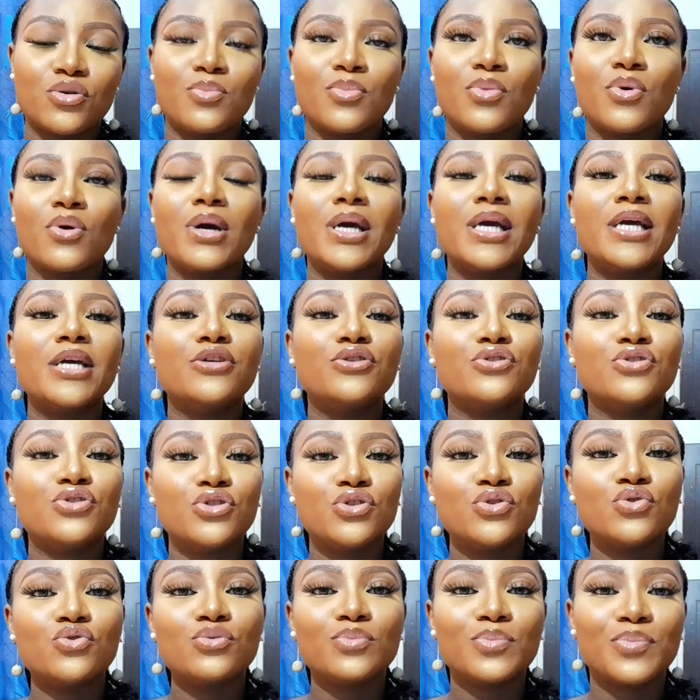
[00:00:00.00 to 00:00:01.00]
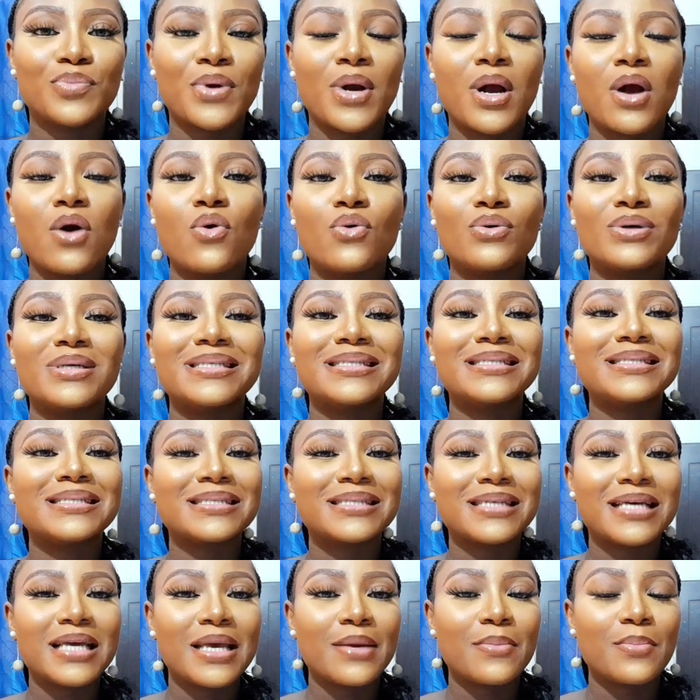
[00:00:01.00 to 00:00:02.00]
But a new bra or
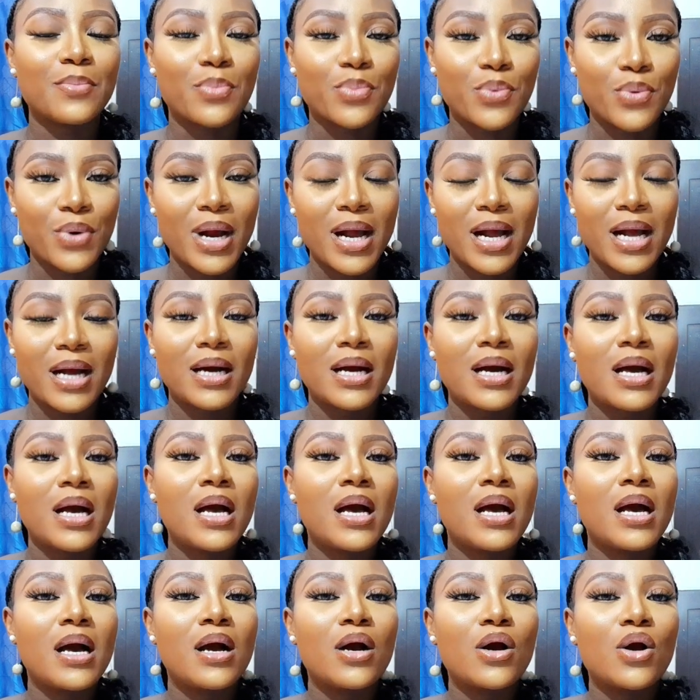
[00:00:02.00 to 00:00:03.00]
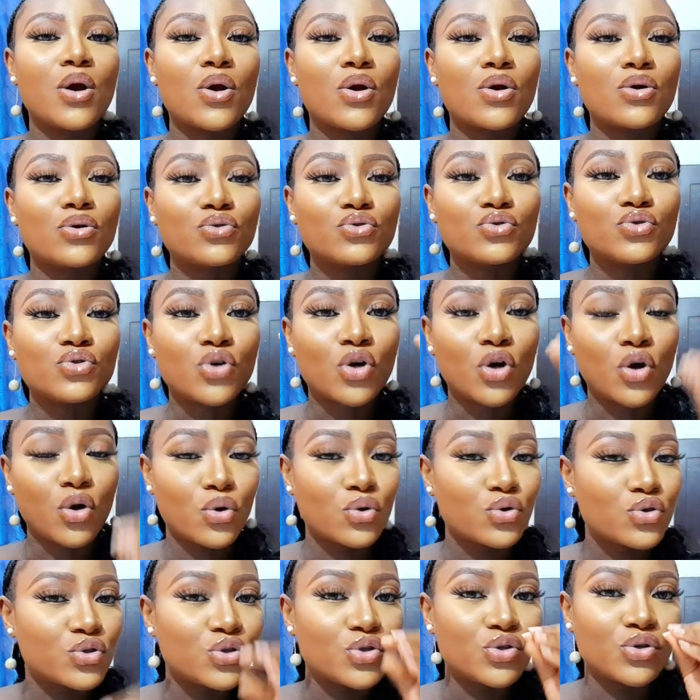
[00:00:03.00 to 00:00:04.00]
a bra
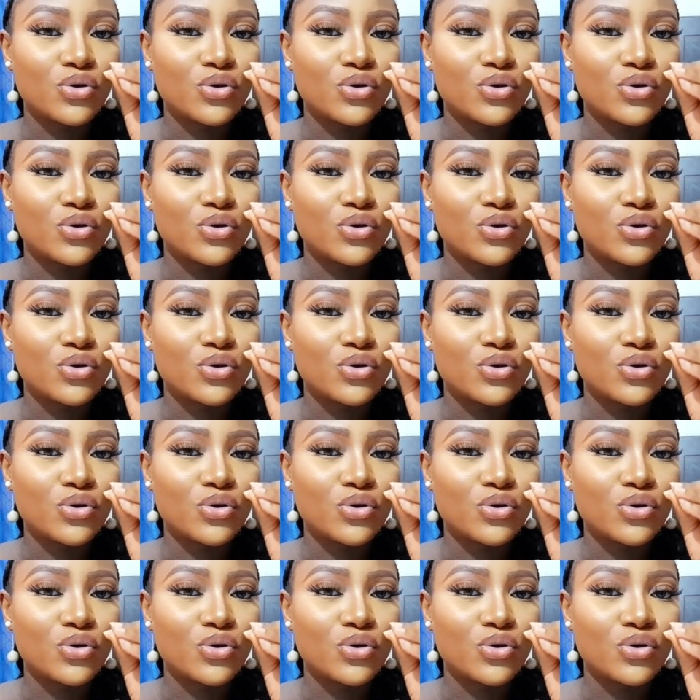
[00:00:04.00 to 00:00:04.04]
close to